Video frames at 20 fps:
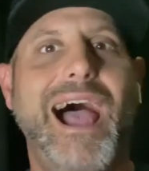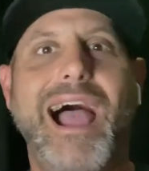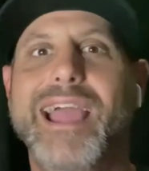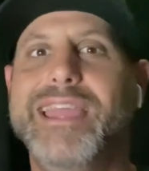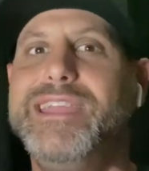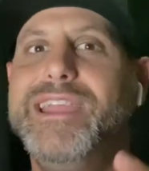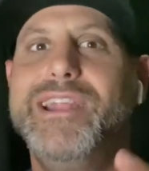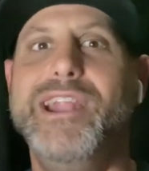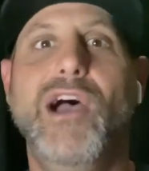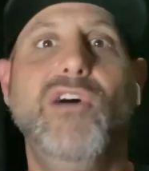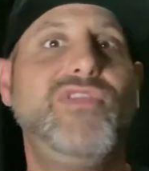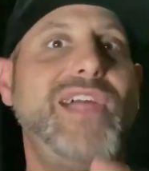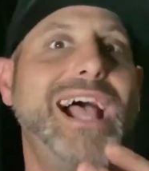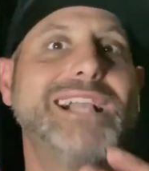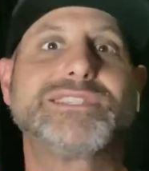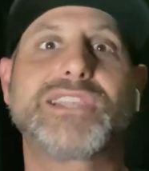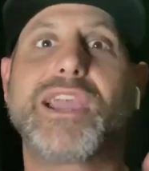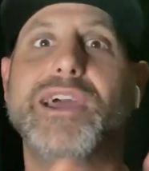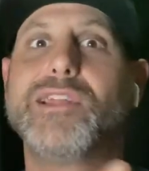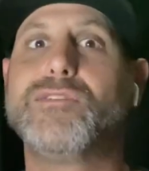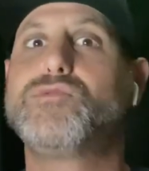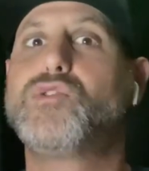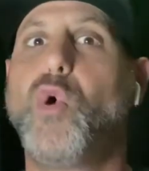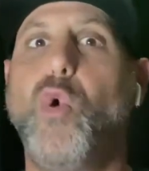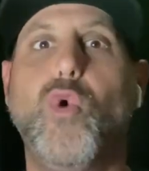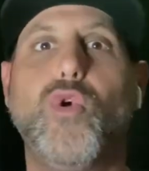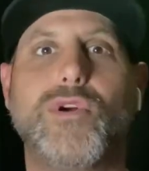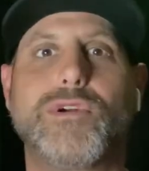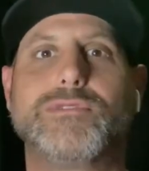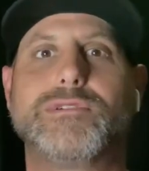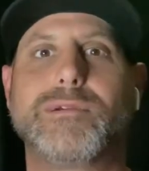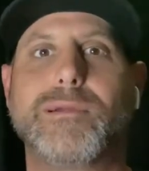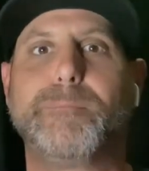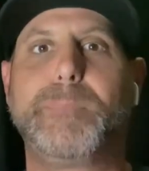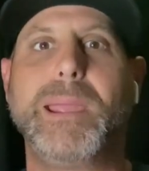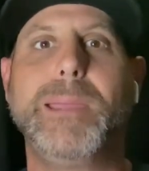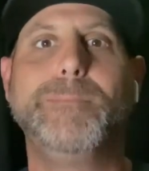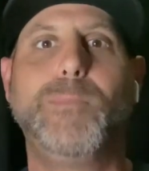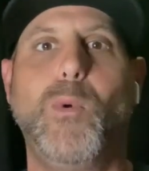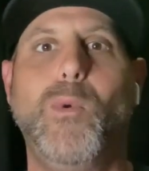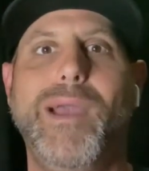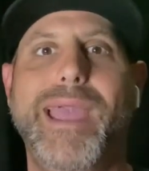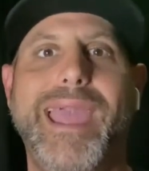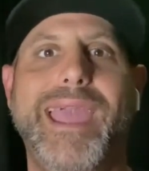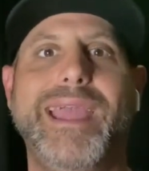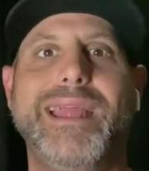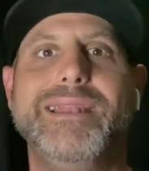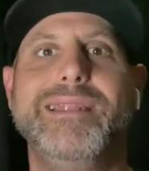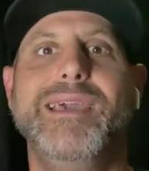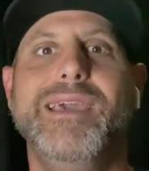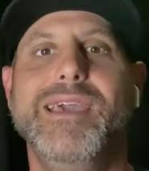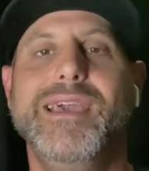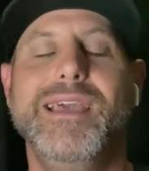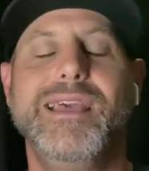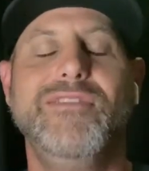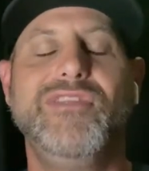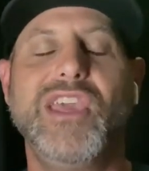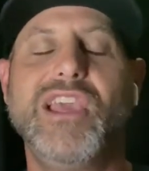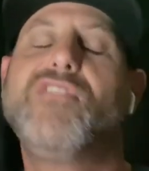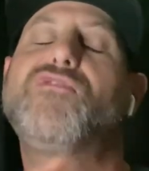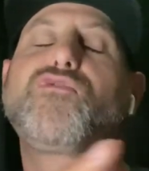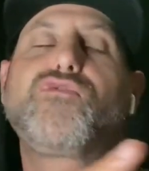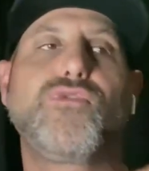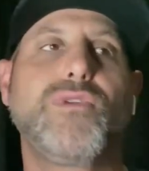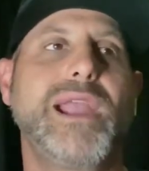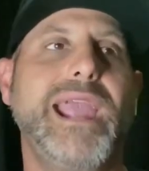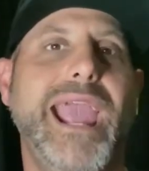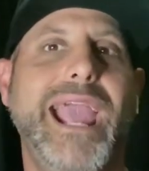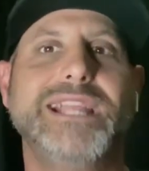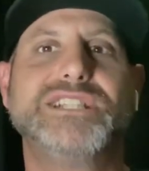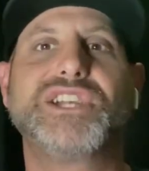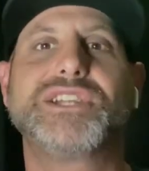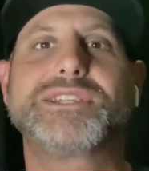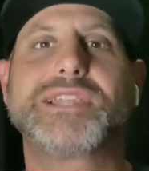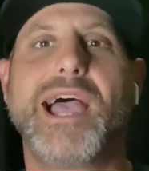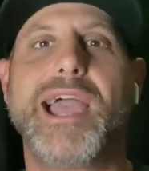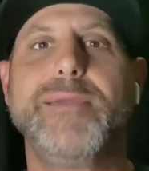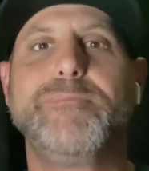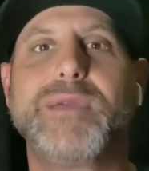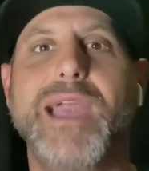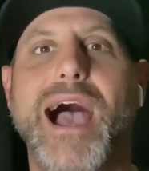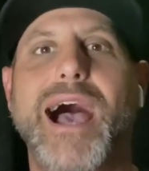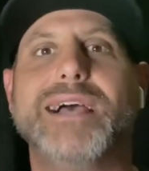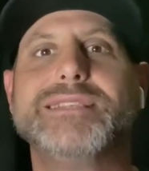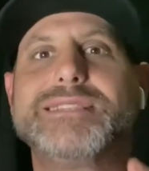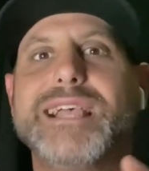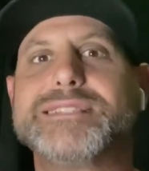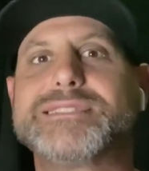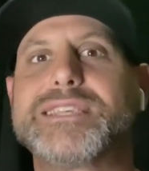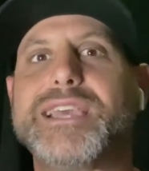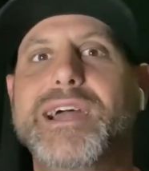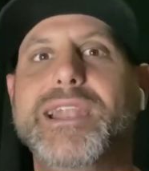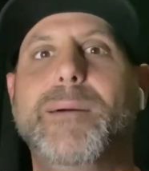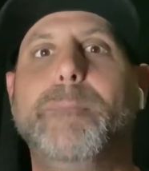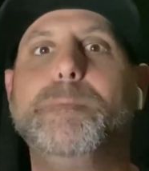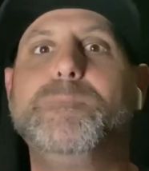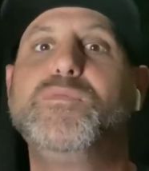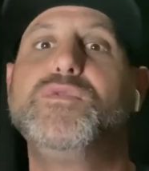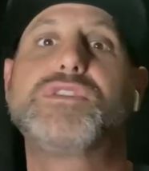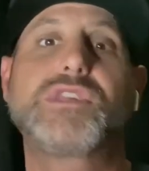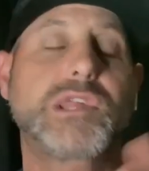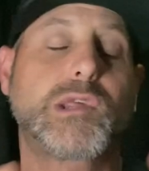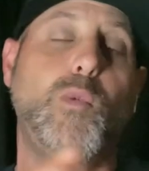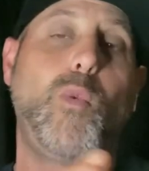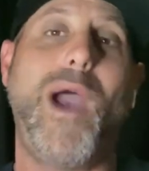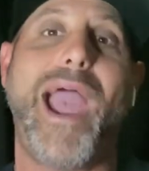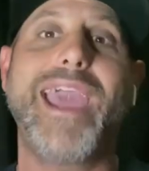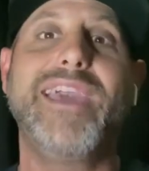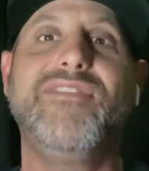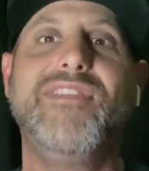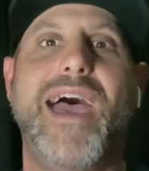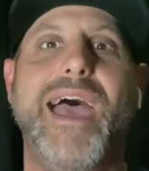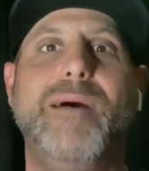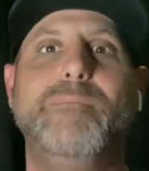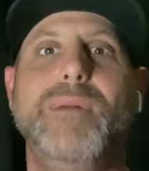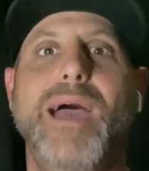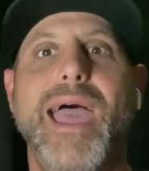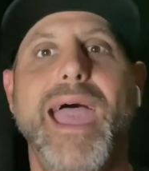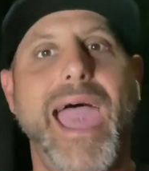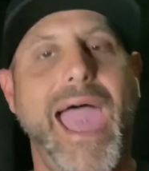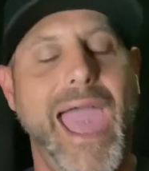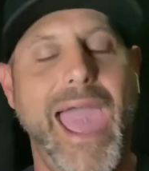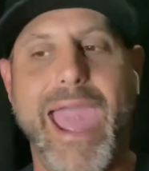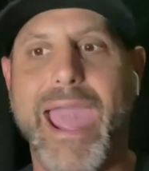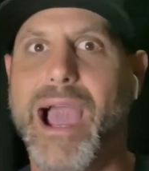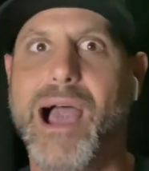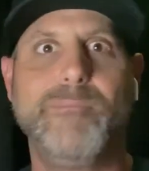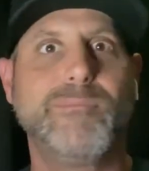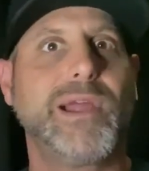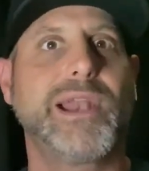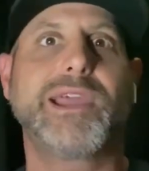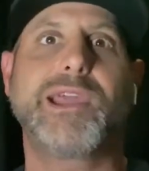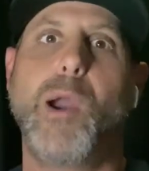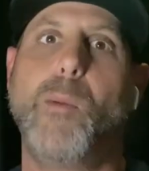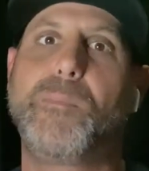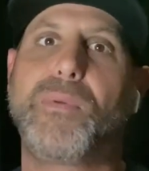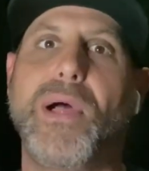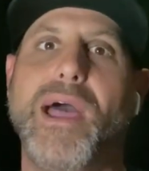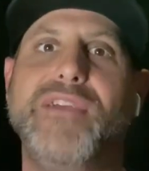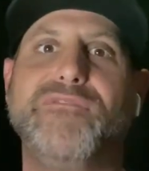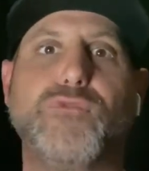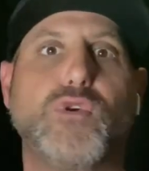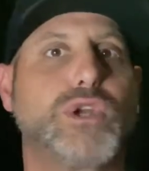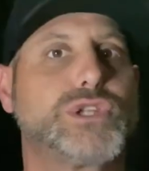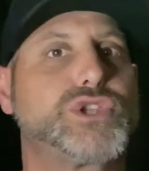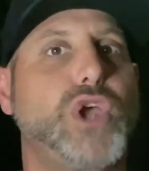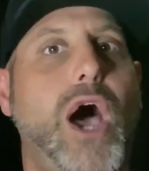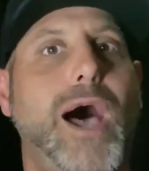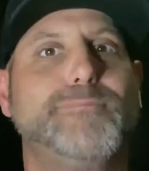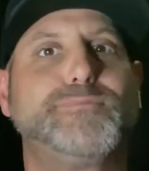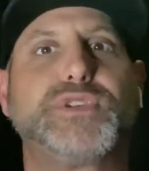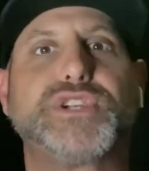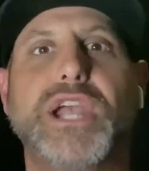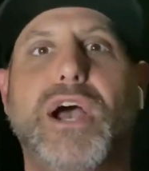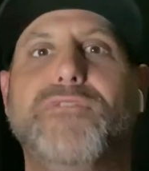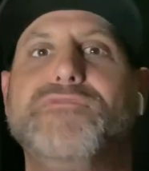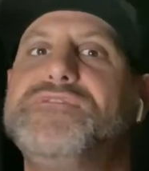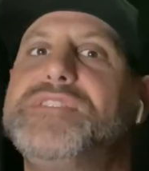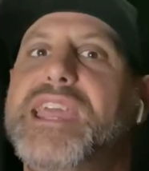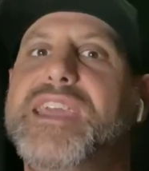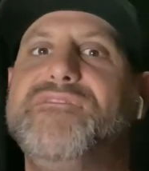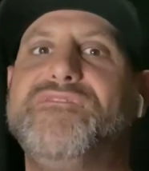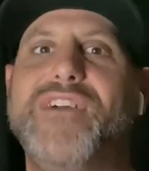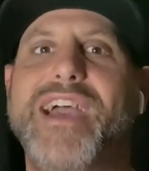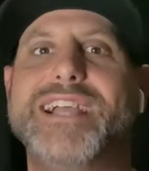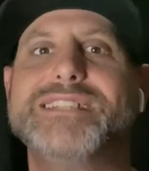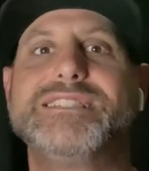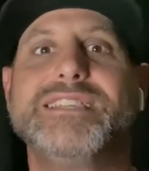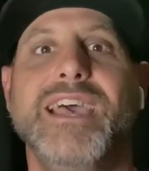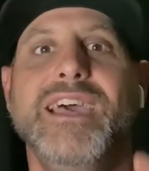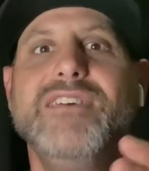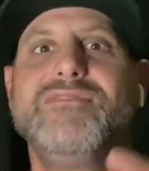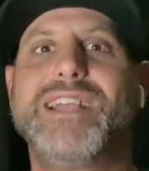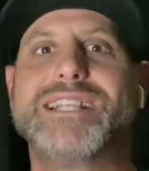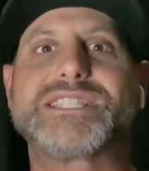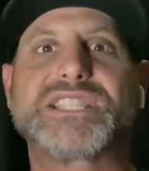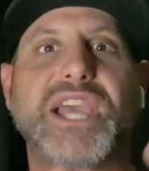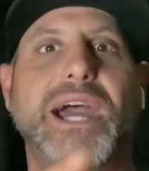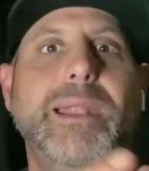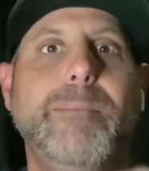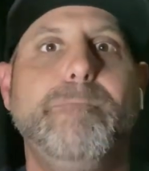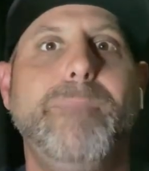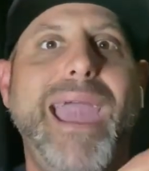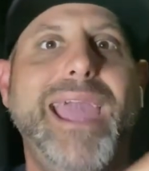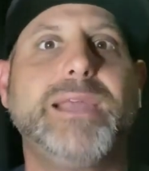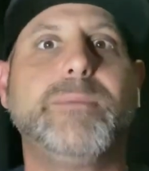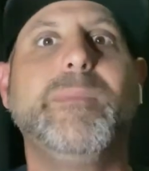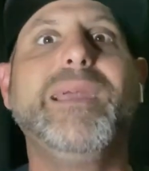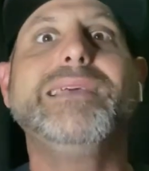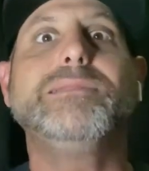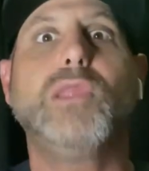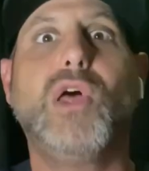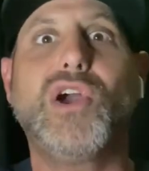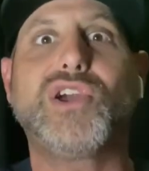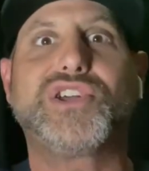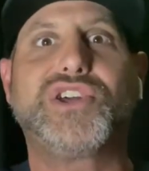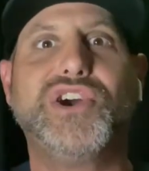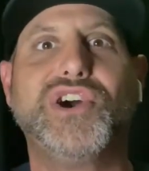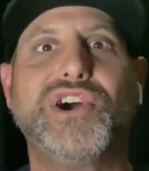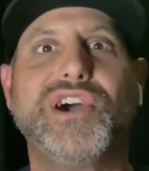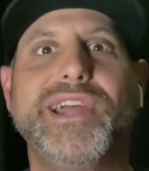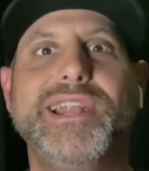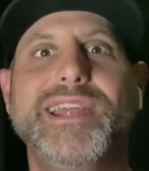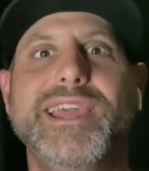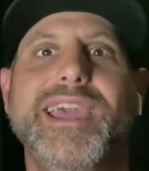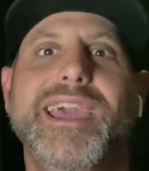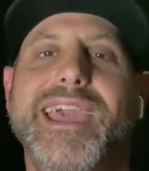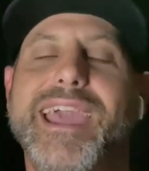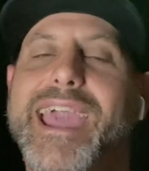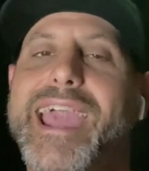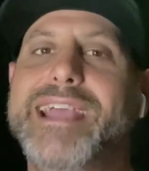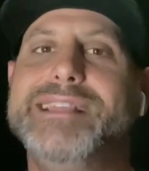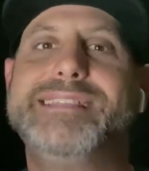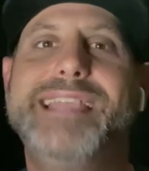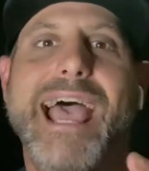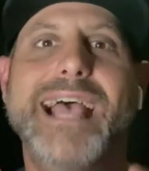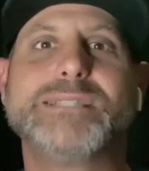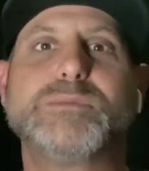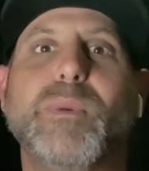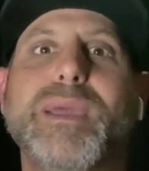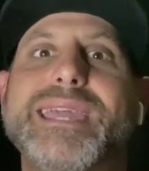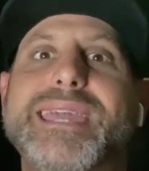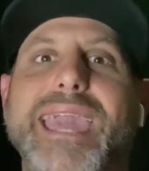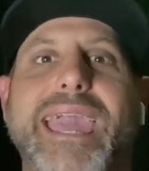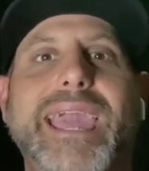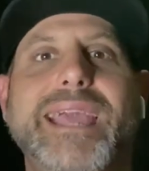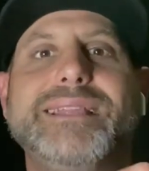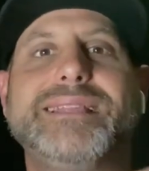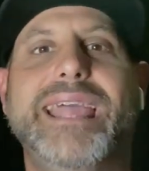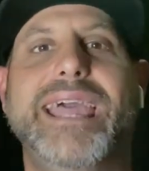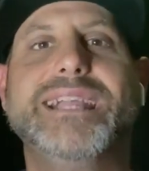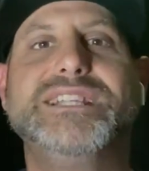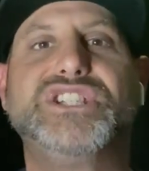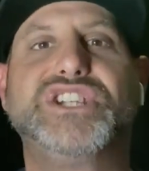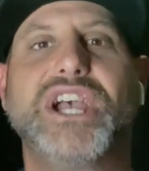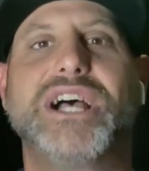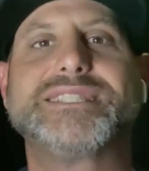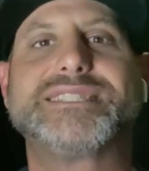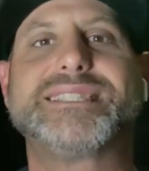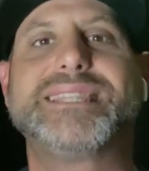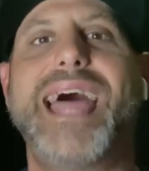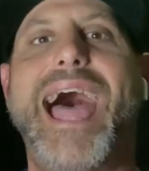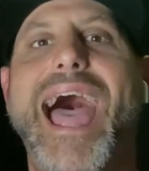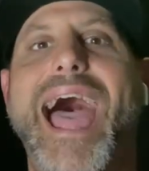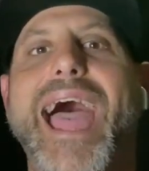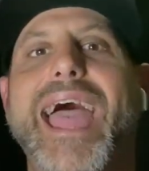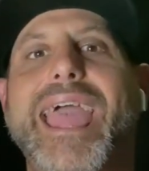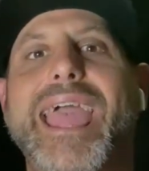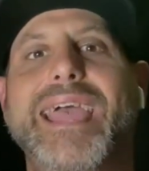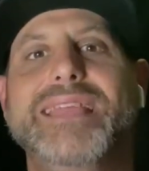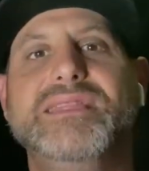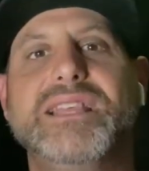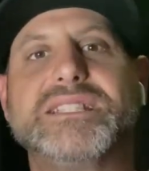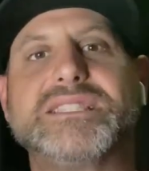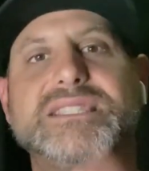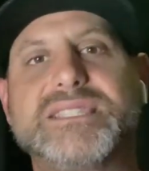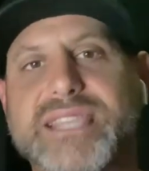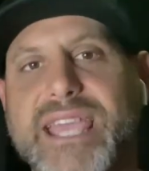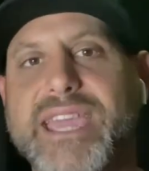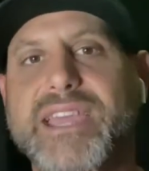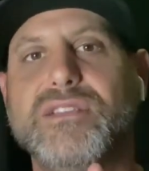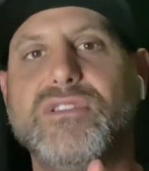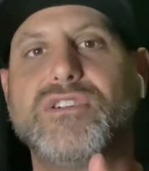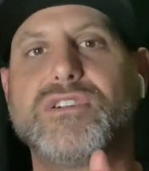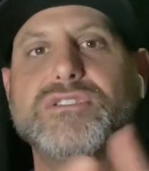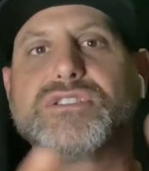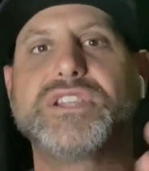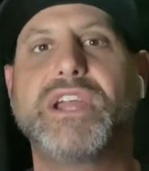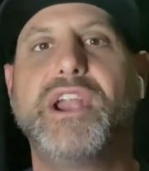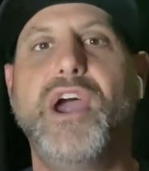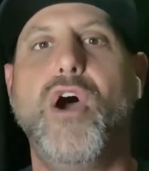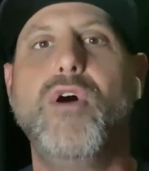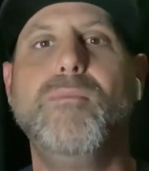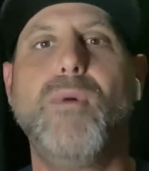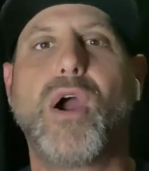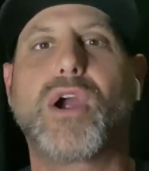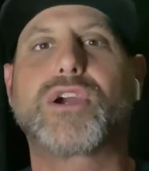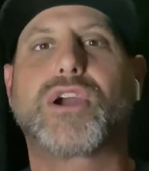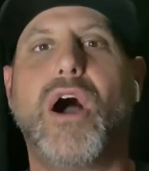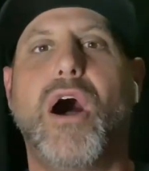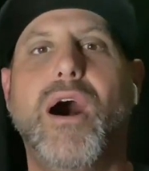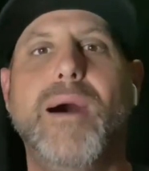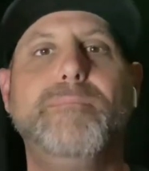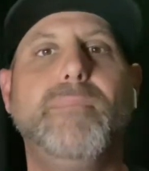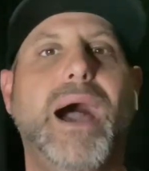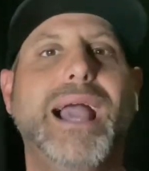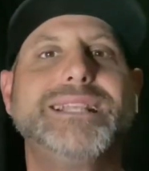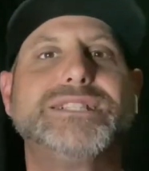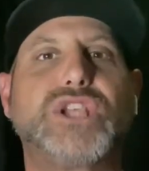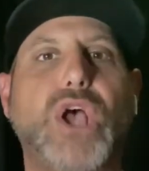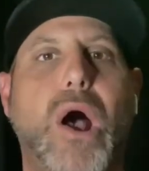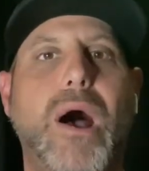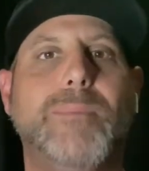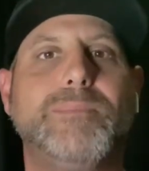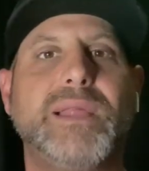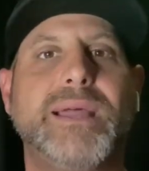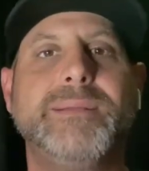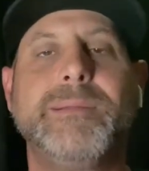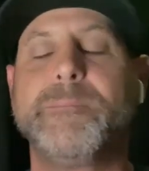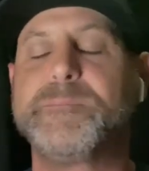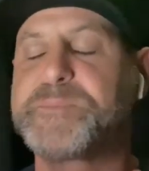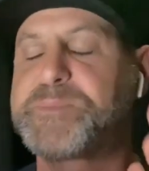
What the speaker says: That's going to lure people in, these free agent type guys. That's going to sway them. Hey, I'm going to go play for a top shelf defense that's going to make me look good. And Desmond King did just that. And the Steelers and Omar Khan, Mike Tomlin,